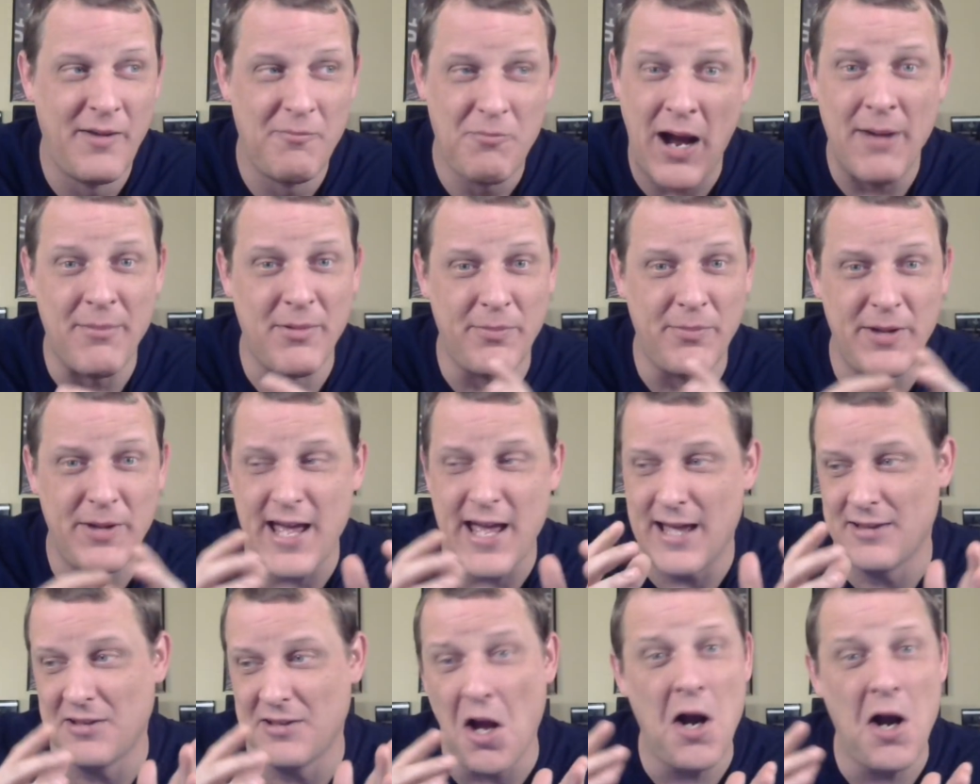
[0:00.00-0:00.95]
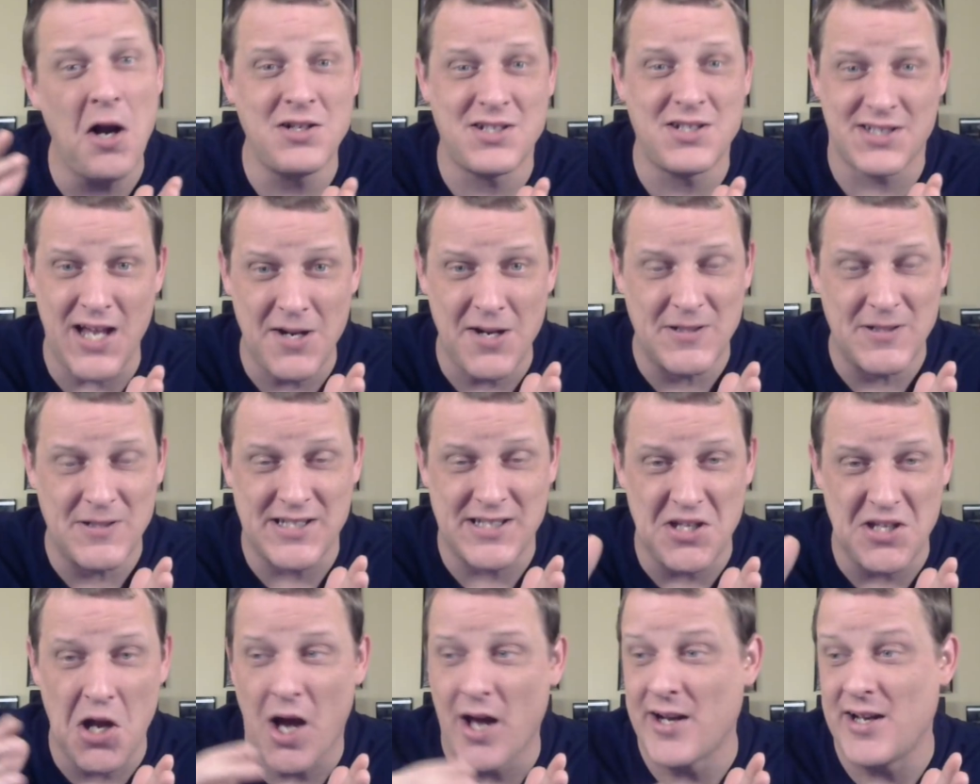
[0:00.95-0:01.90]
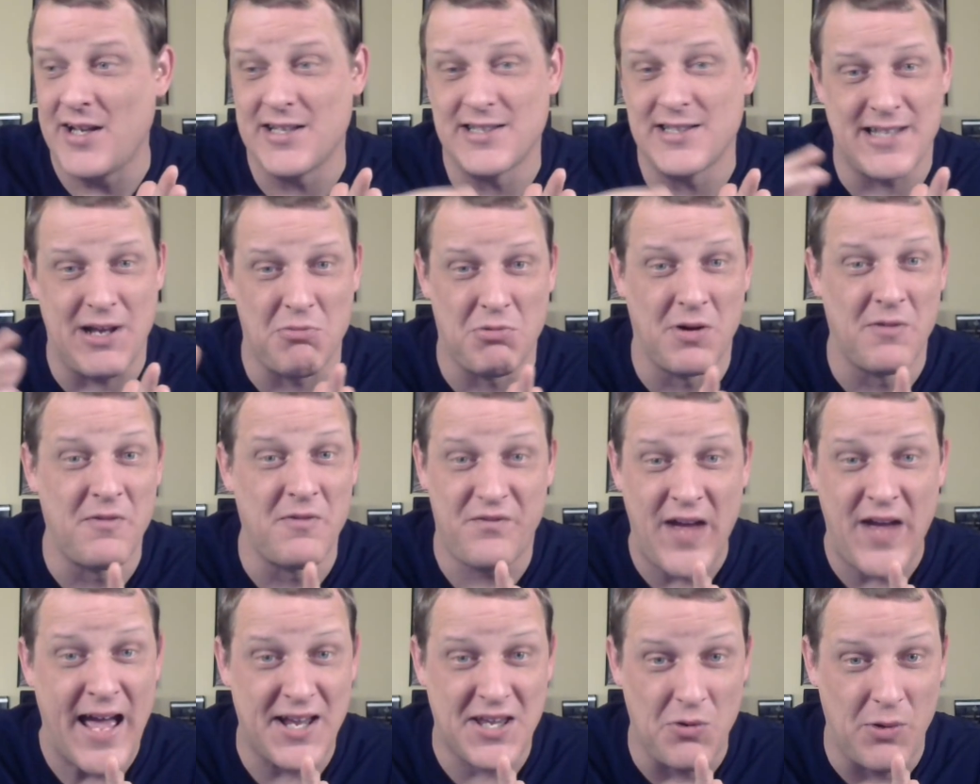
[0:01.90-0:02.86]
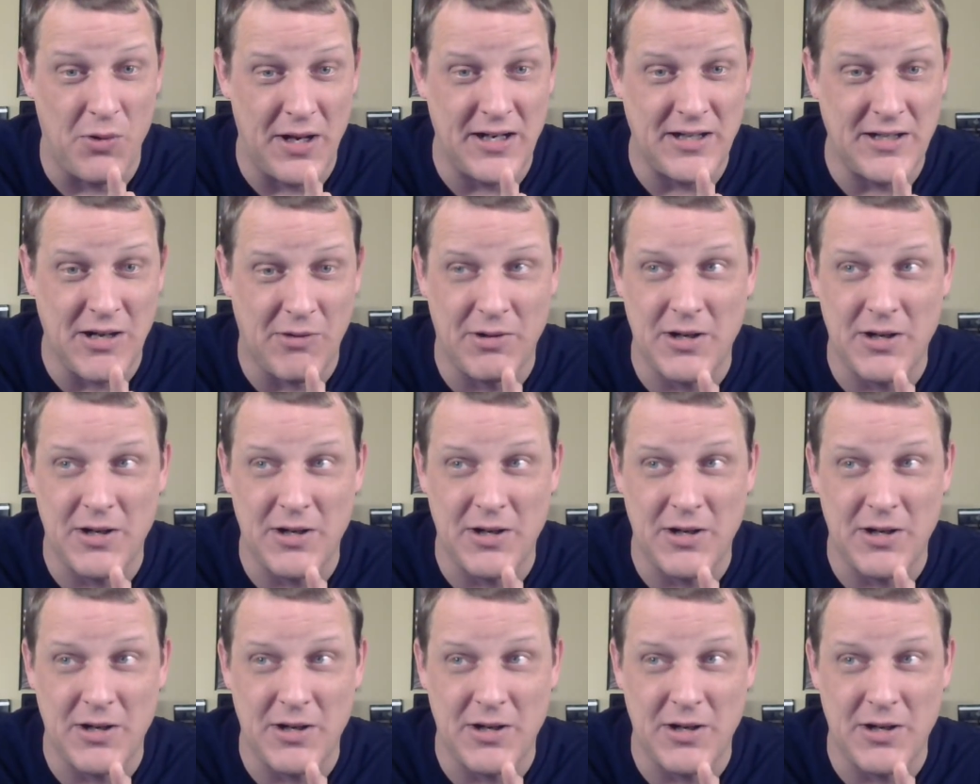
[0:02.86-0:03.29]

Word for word: probably had large segments of the audience that were evacuated,